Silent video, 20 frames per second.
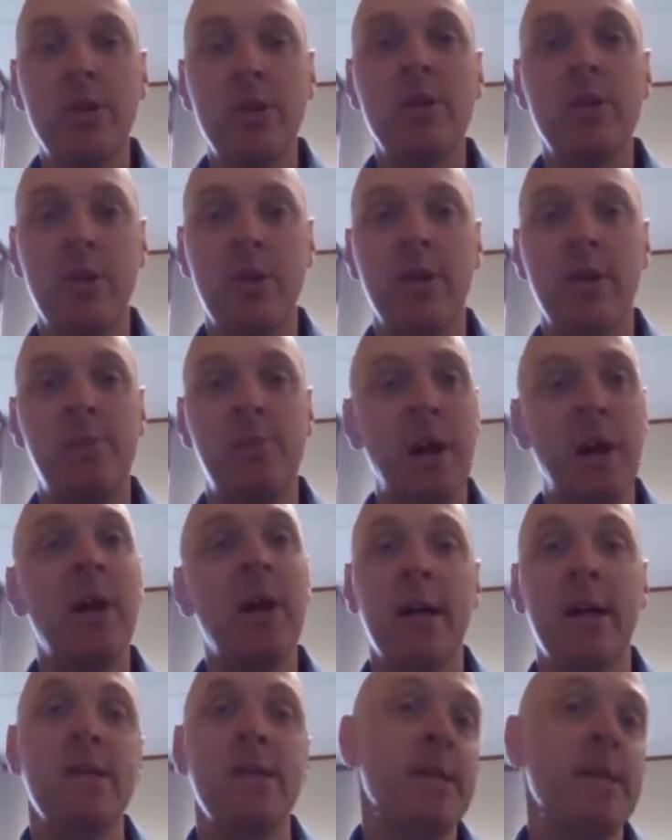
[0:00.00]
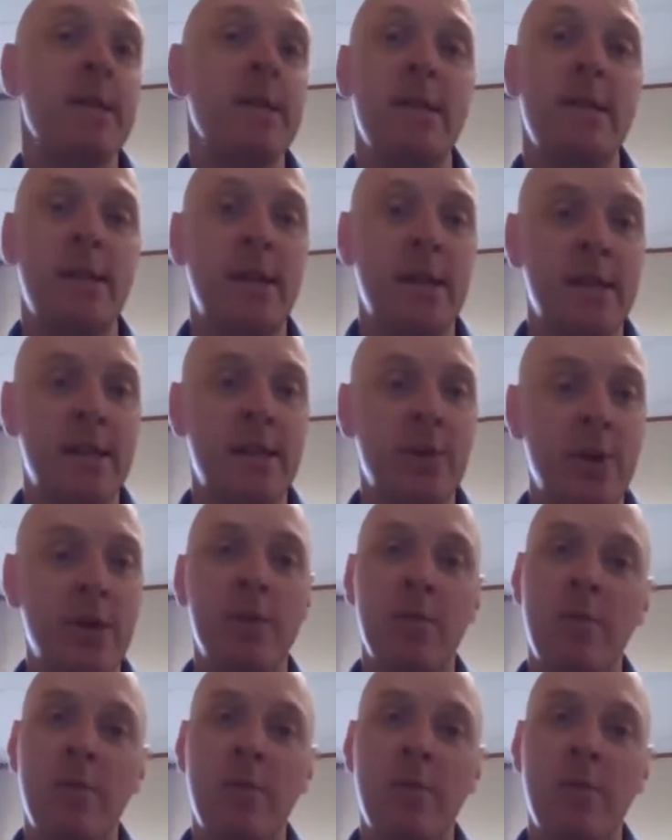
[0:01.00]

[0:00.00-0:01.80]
personal experience is the